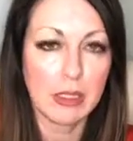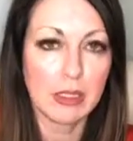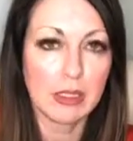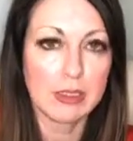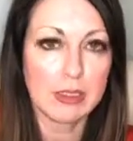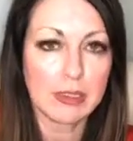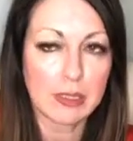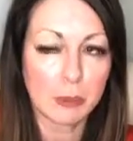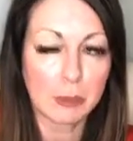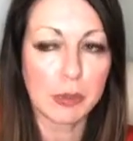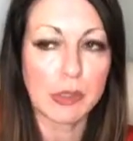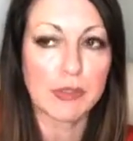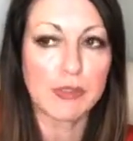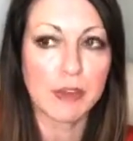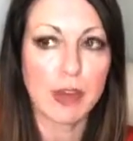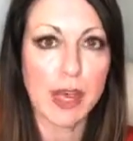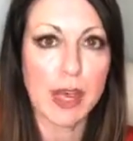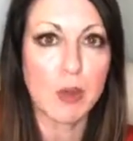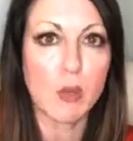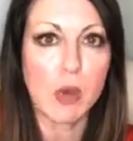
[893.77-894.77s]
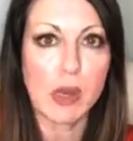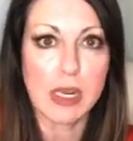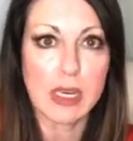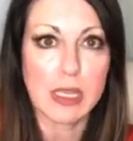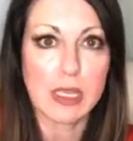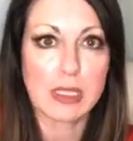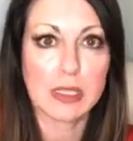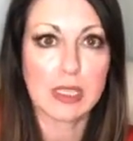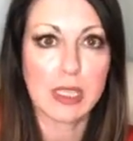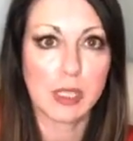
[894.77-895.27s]
Simplify what it
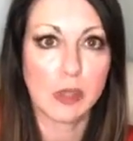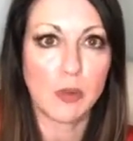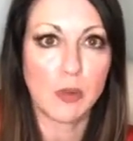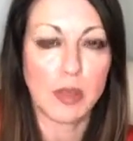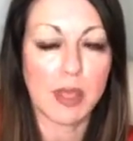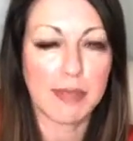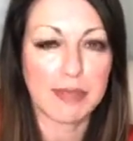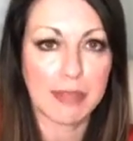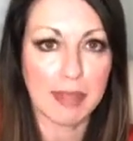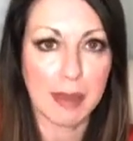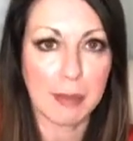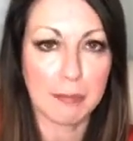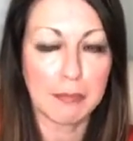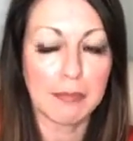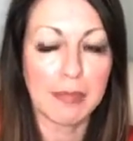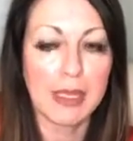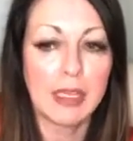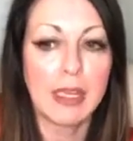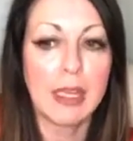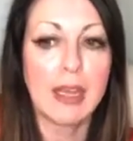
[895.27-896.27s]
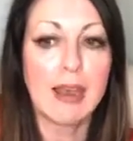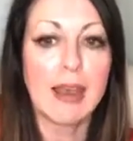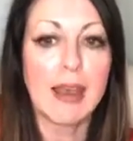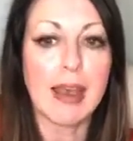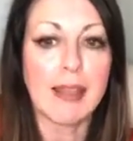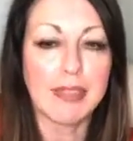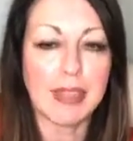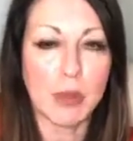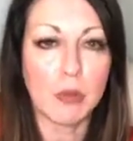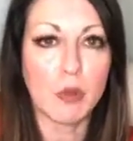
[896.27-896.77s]
is that you get them,
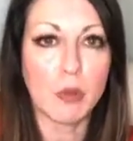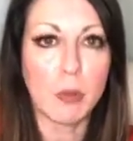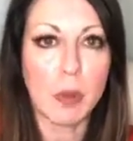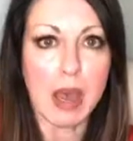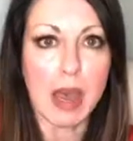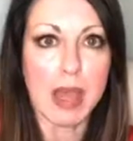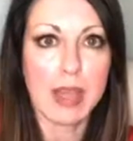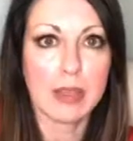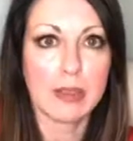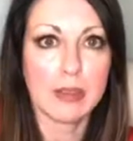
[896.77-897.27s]
and they will buy.